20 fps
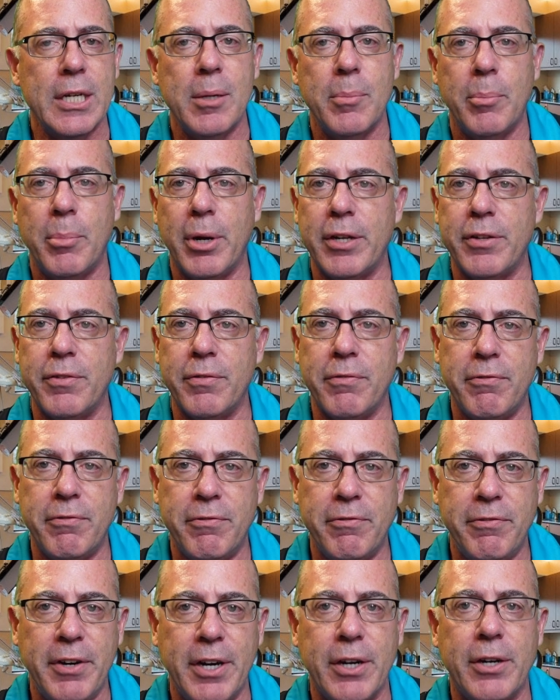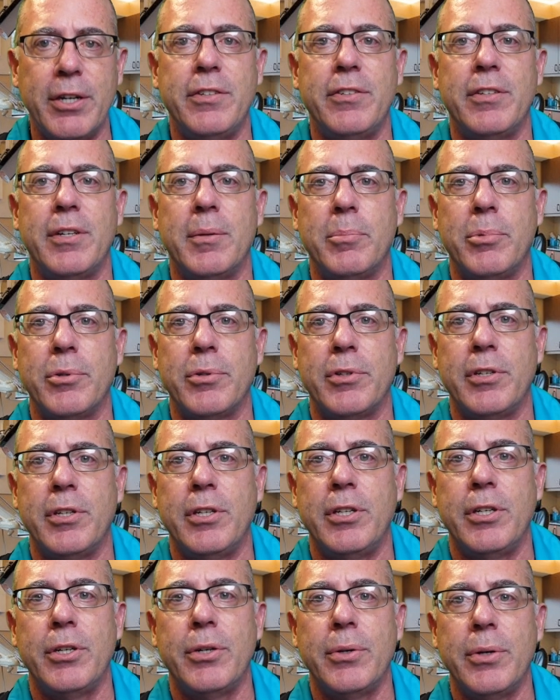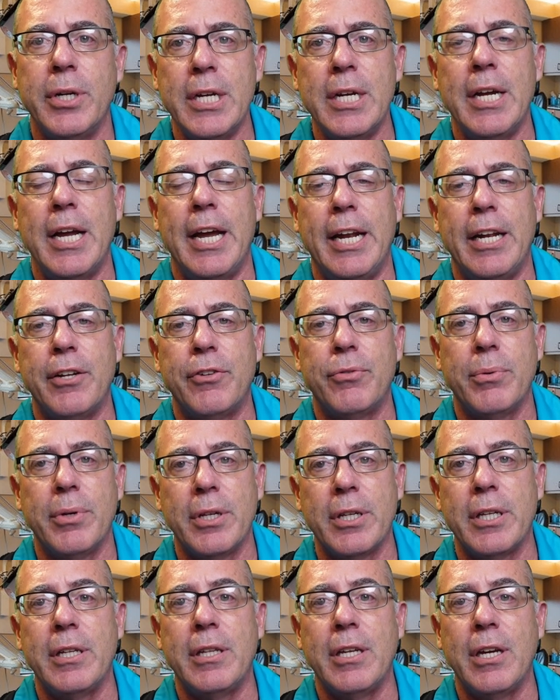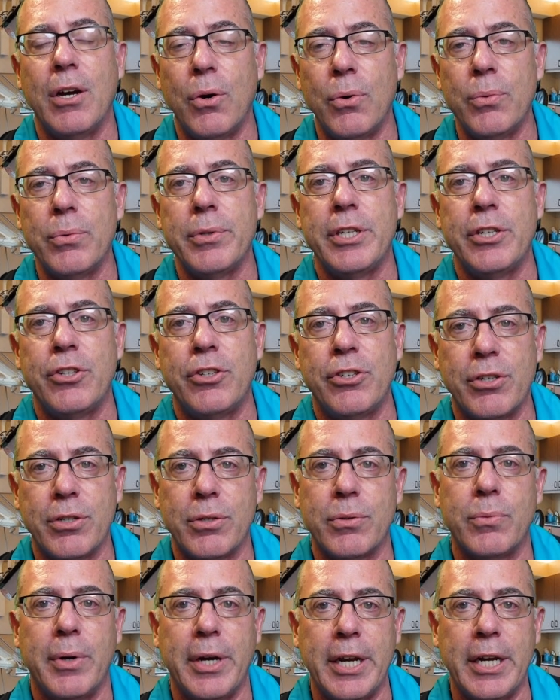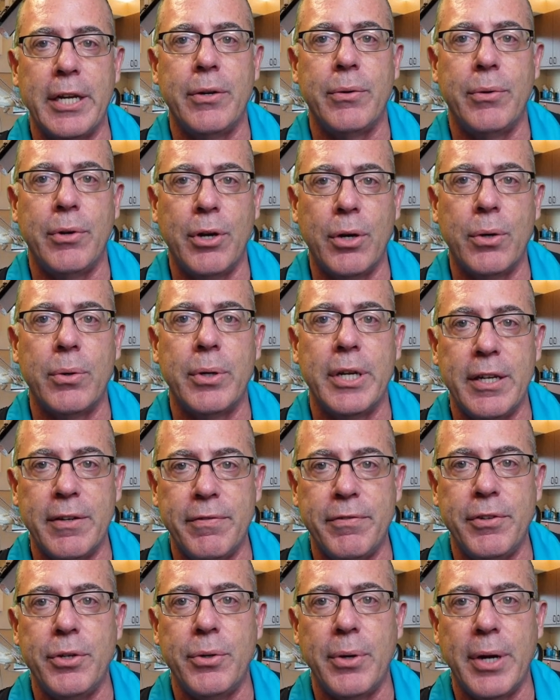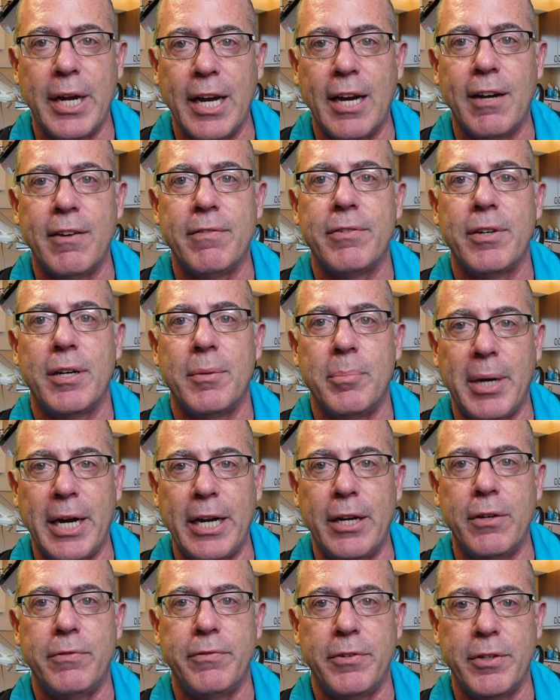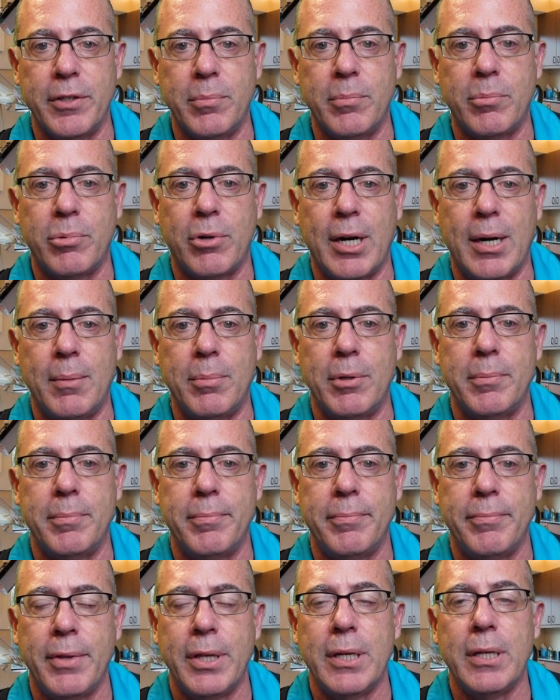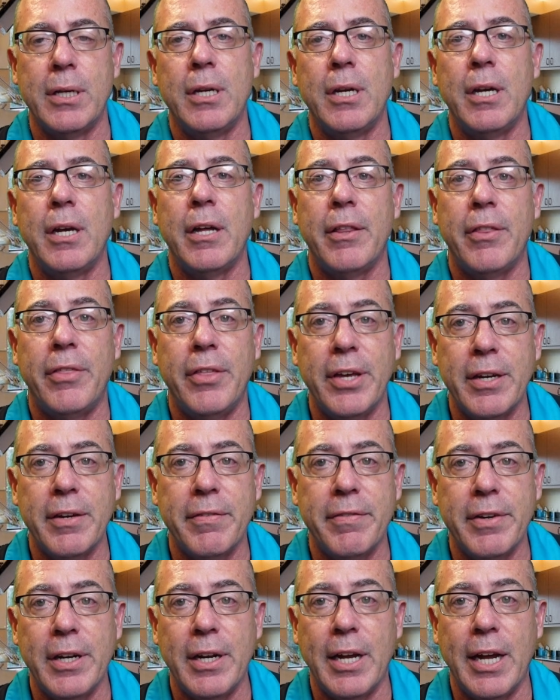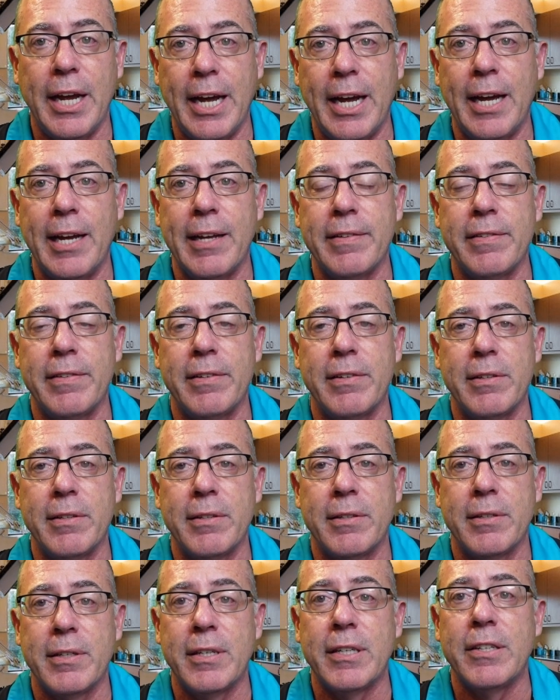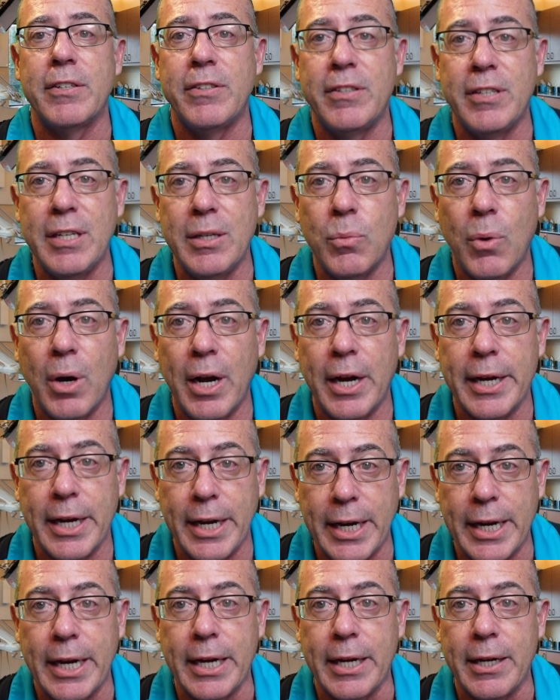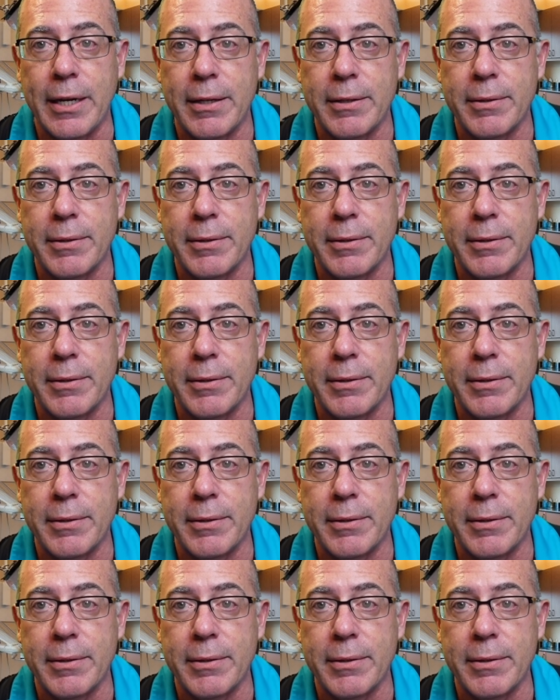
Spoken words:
but it's very simple to do, and it's really the only sure way you know if you have a biofilm problem. Think of it as CYA,